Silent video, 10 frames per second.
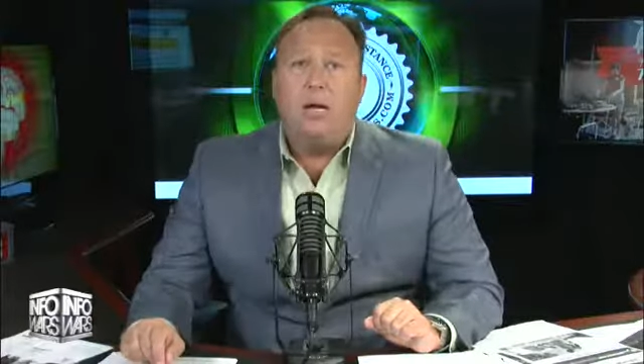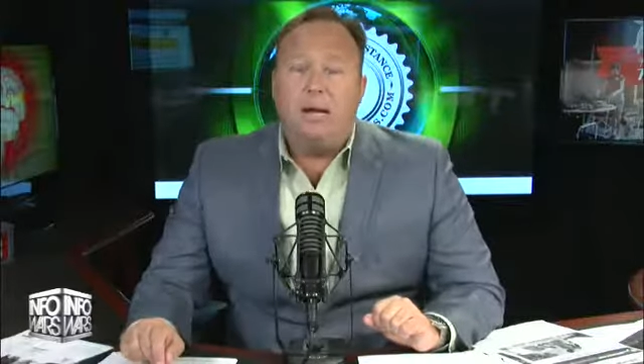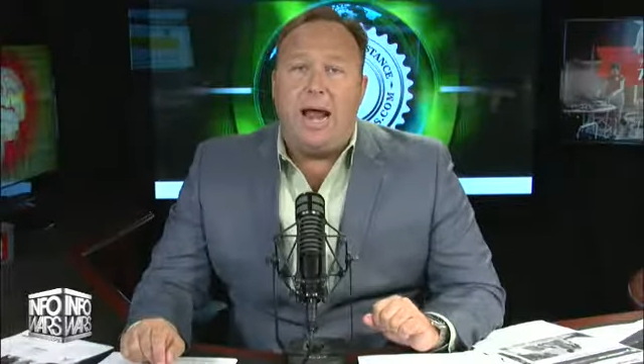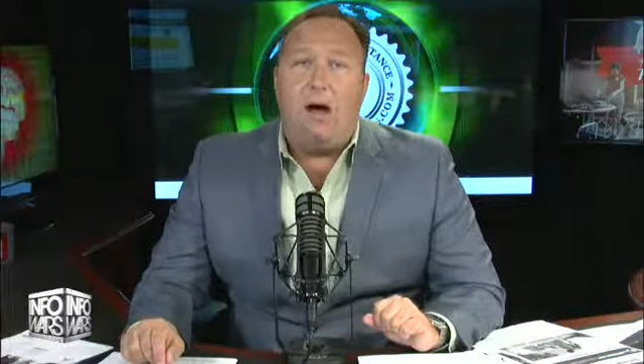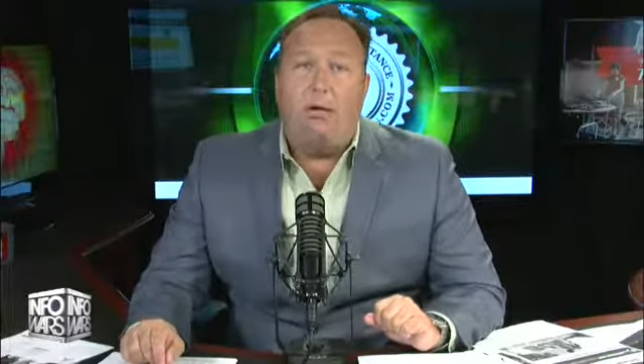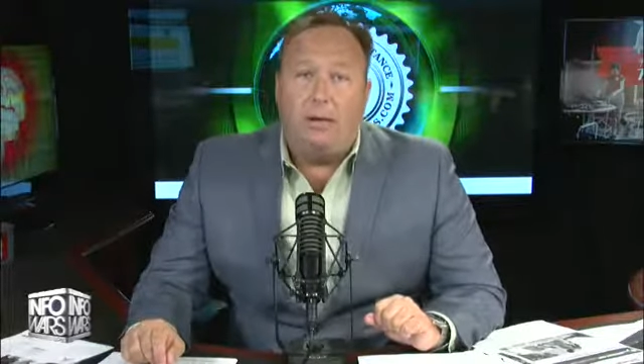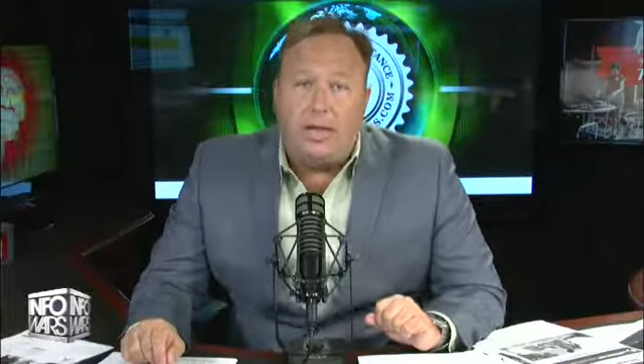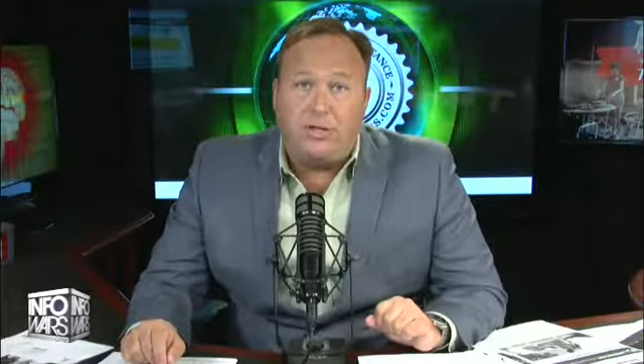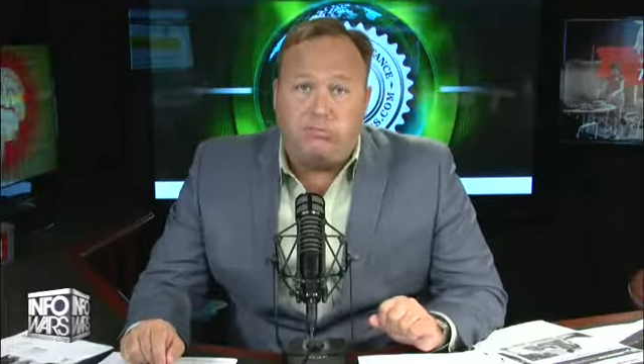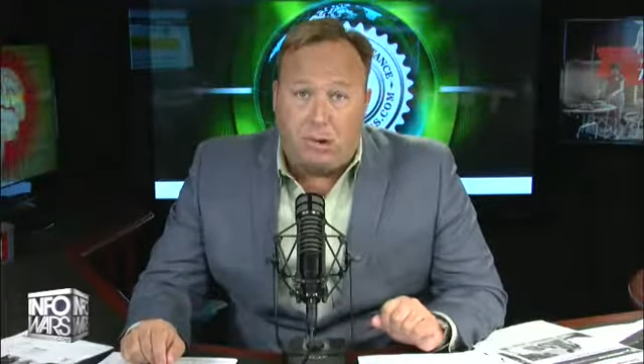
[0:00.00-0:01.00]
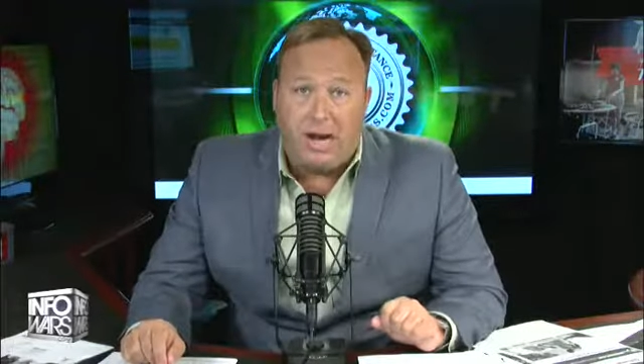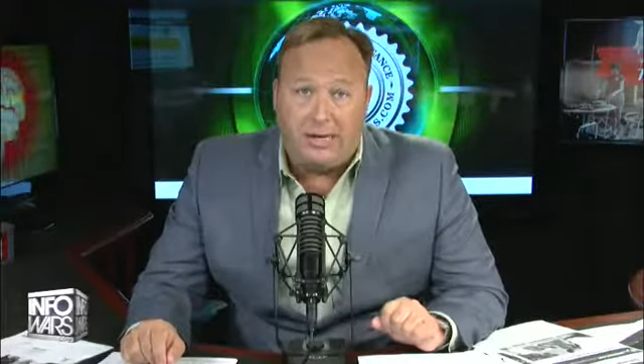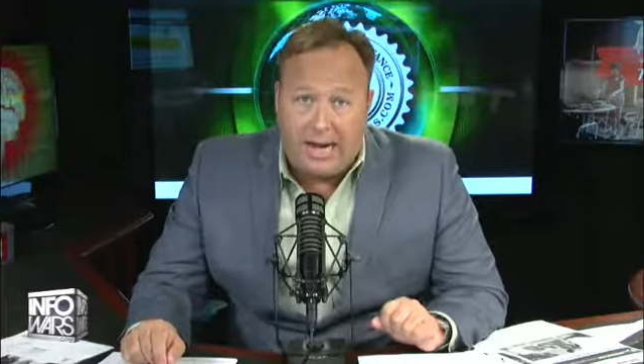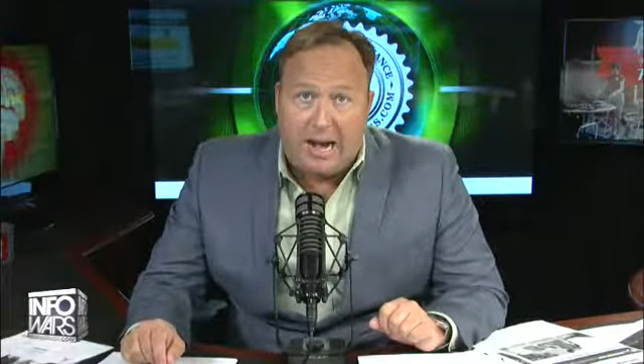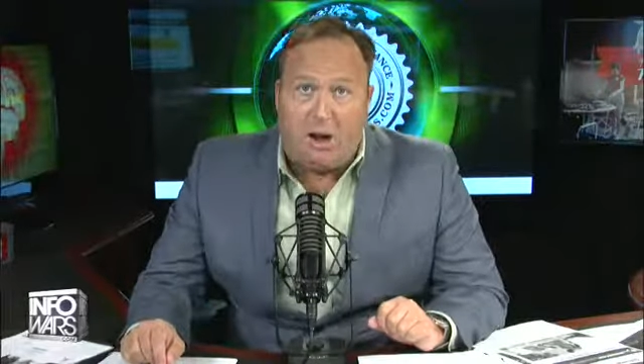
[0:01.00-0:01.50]
Now, let's
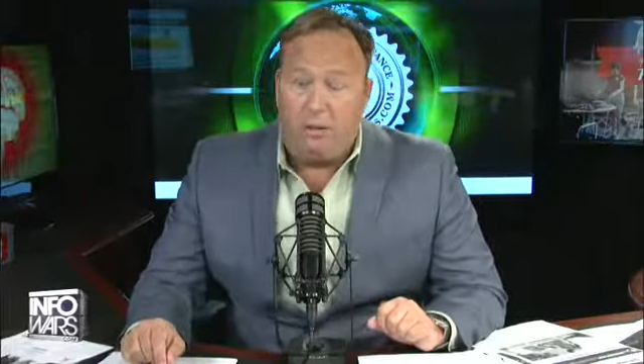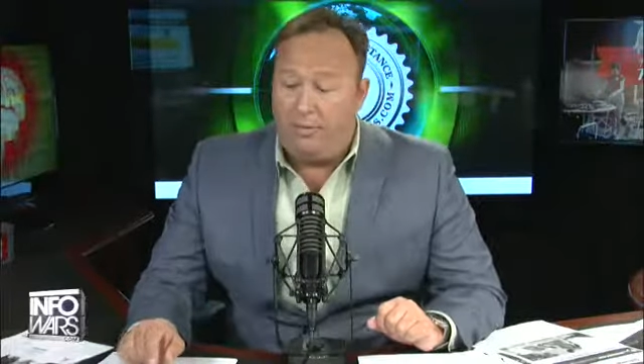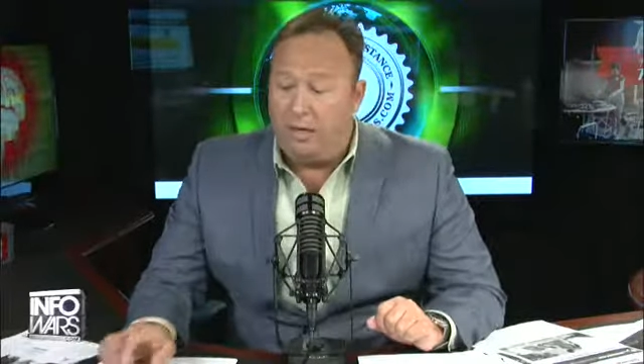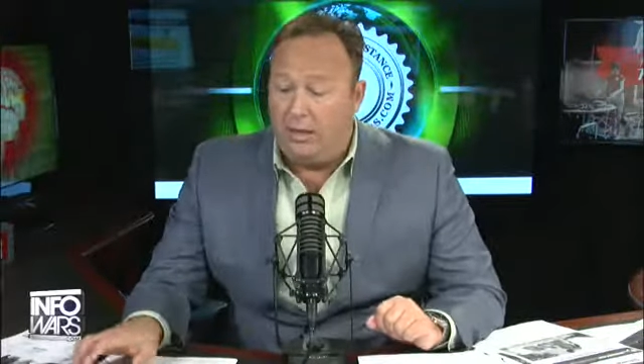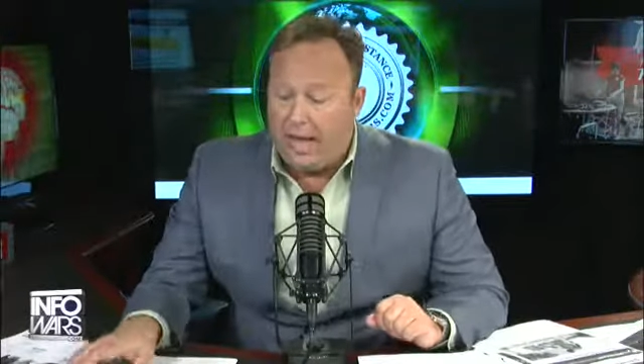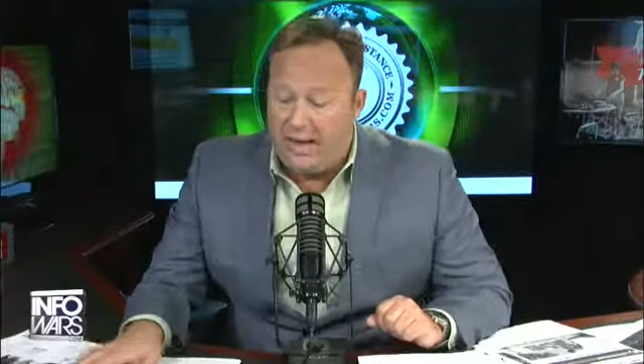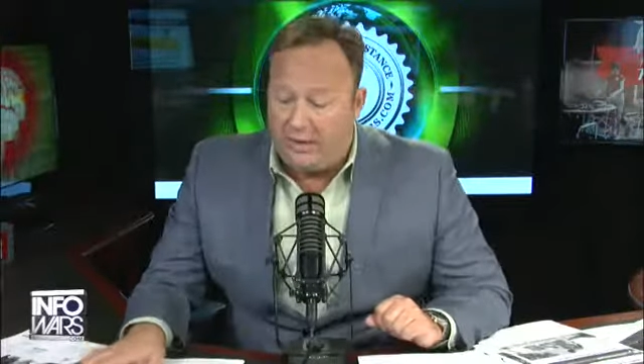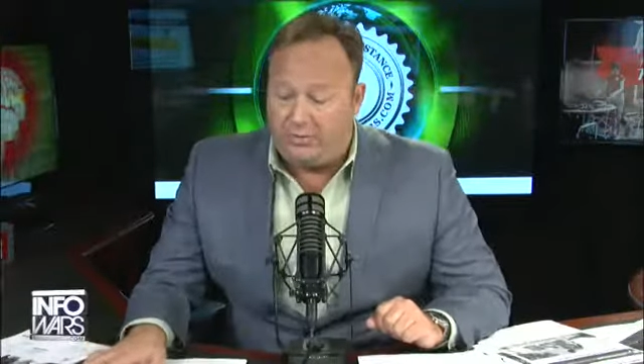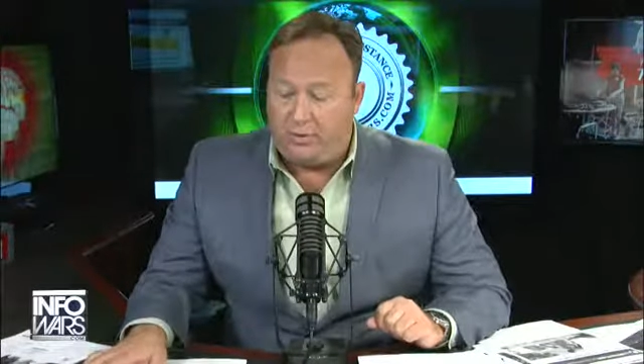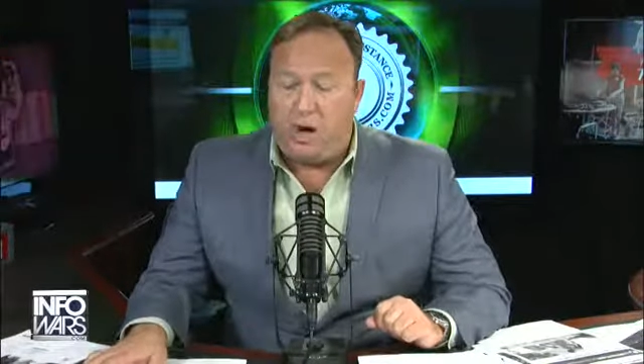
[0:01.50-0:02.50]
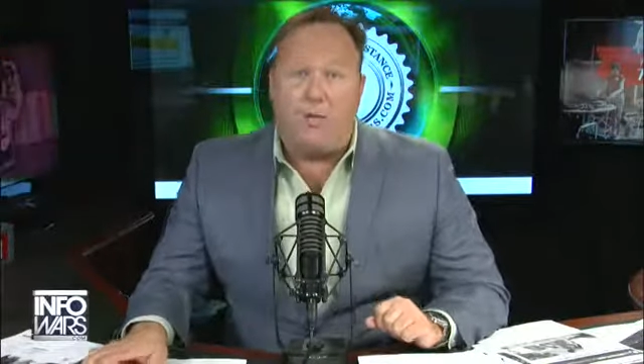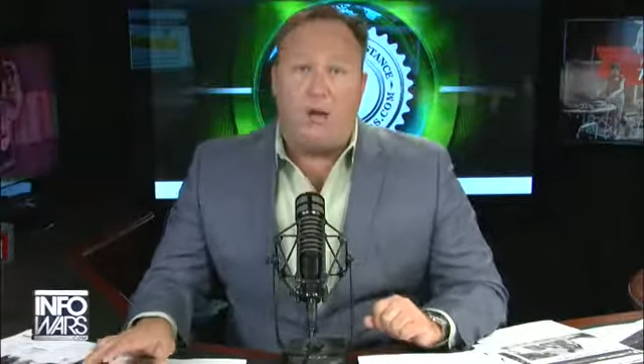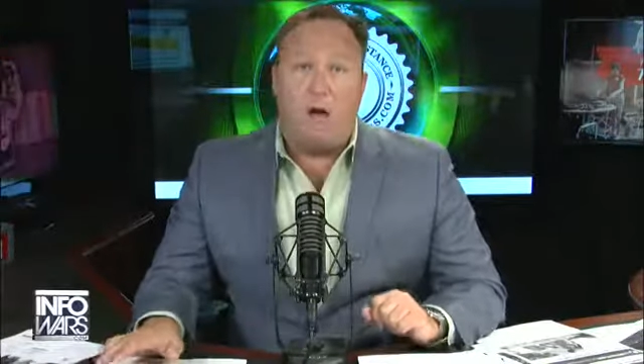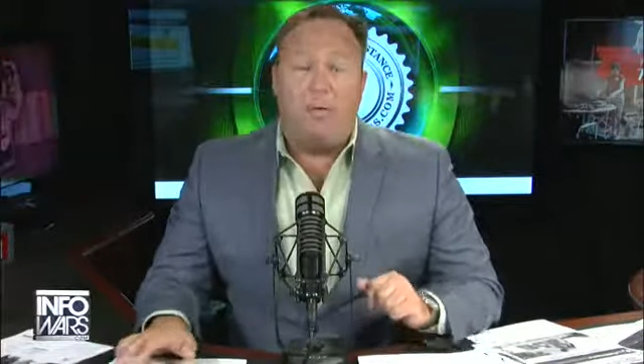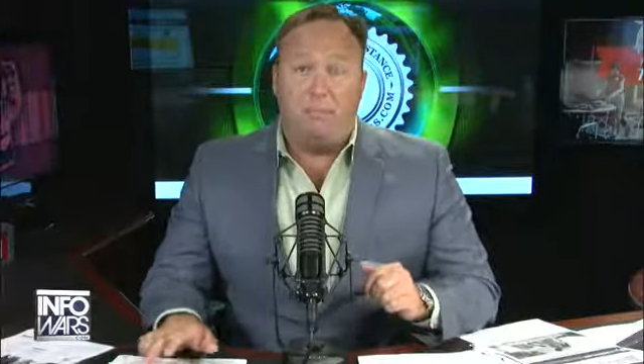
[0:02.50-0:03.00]
break down the latest on
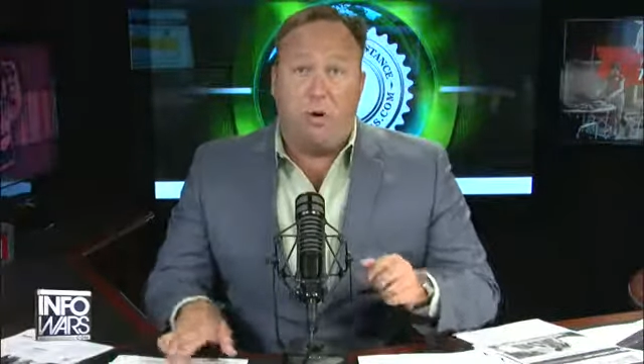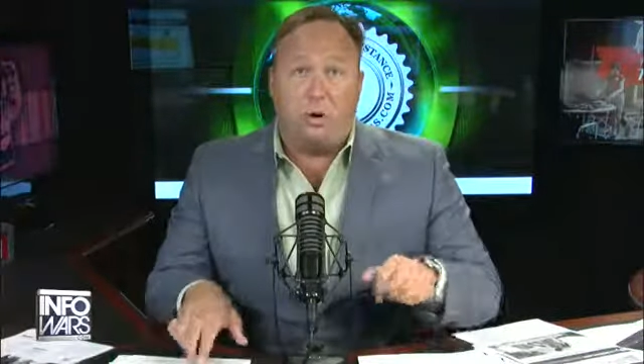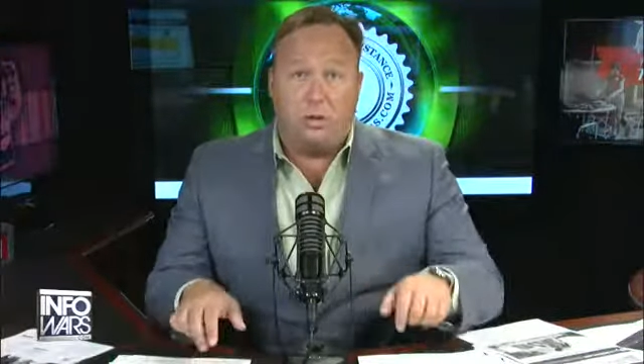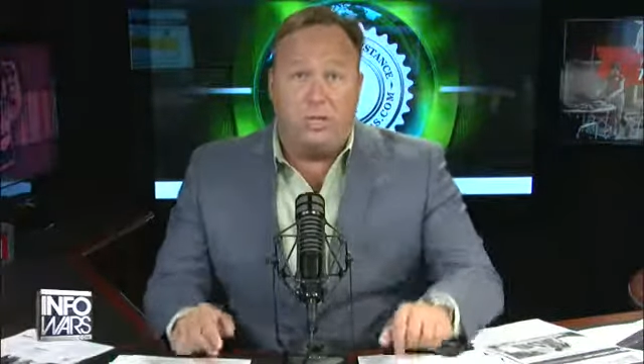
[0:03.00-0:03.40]
the open borders.